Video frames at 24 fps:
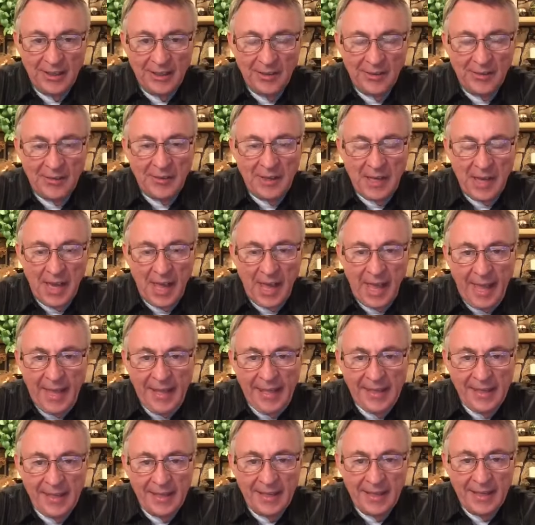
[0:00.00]

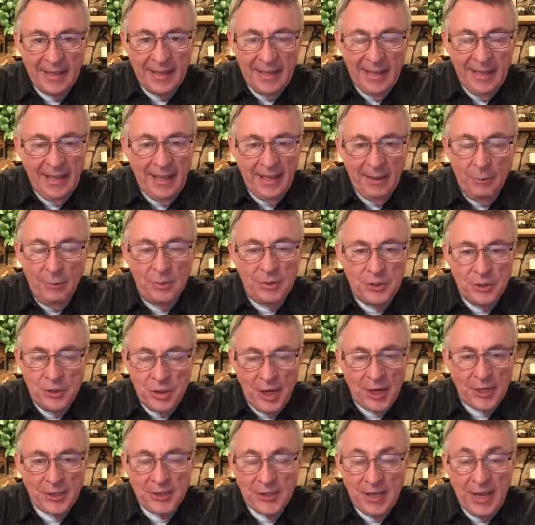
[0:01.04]
Okay? It, it was
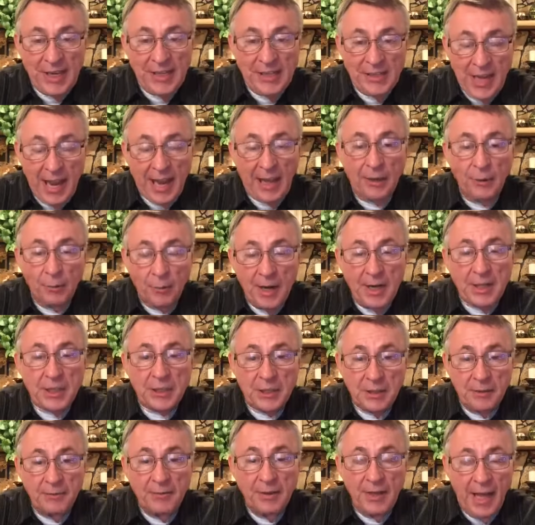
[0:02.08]
just a
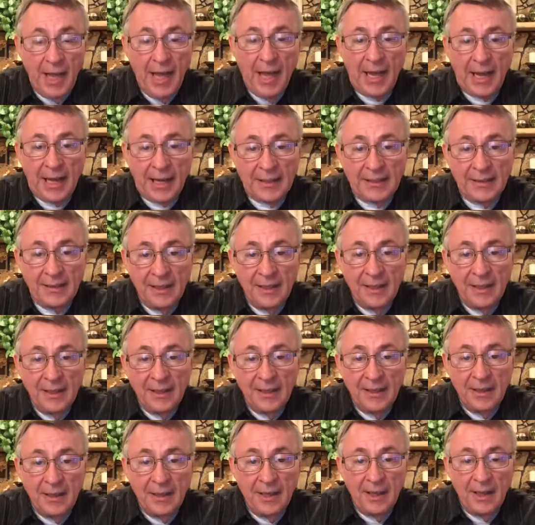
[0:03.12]
declaration of God
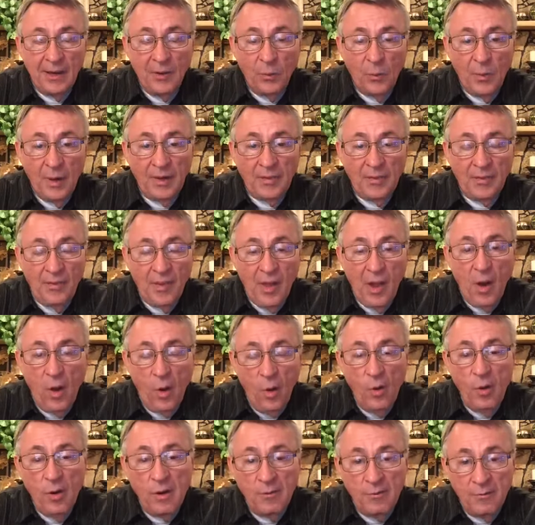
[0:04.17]
uh, with
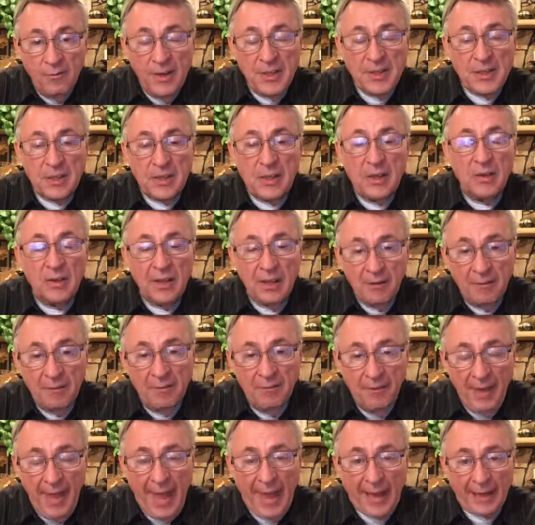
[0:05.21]
no physical
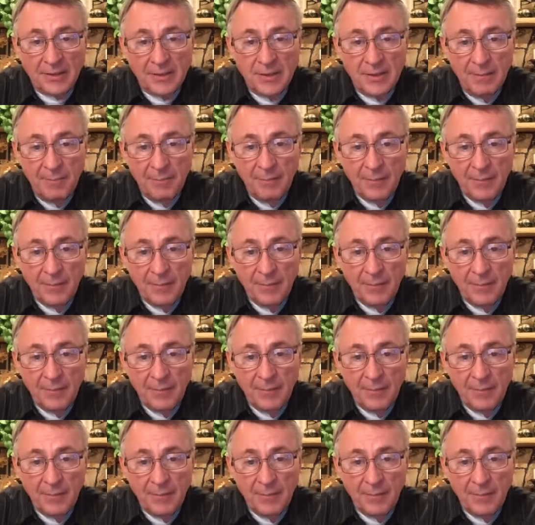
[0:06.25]
effect.